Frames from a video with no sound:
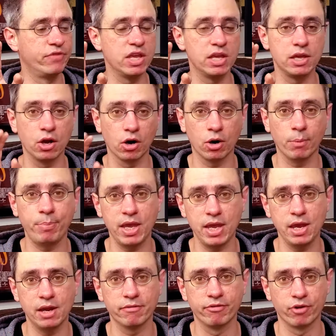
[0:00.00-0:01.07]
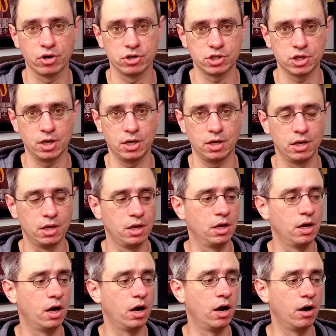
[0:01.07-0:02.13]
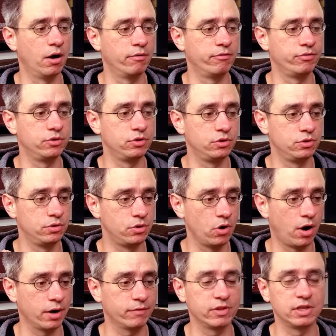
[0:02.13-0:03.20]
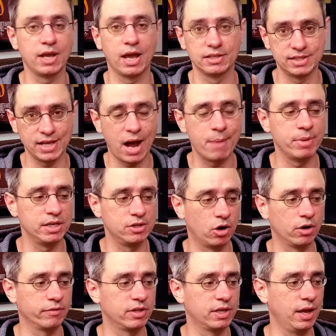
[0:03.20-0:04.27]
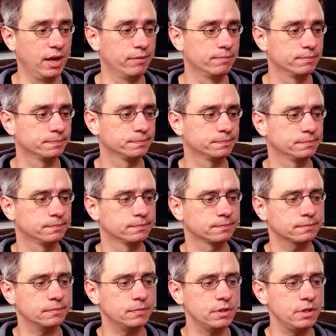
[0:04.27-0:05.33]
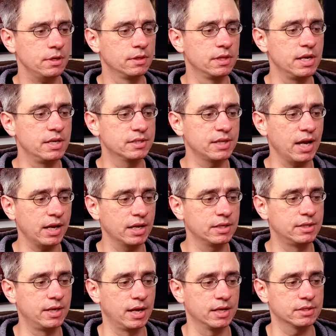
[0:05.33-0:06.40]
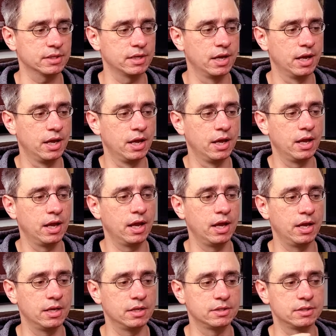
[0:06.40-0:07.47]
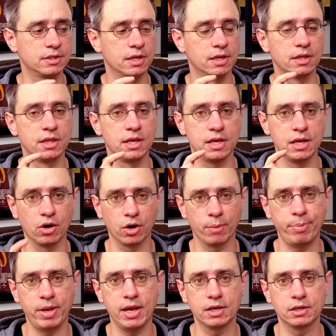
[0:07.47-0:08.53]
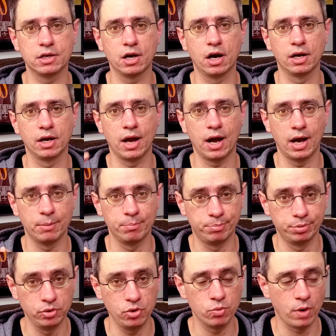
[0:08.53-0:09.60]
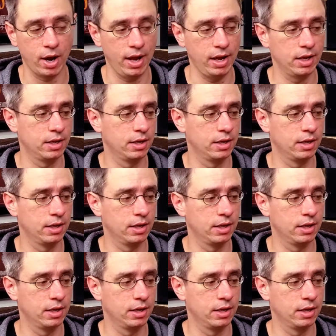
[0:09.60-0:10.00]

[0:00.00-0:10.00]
the European version of Dawn of the Dead, Zombie, Dawn of the Dead. The second disc is the European cut on Blu-ray.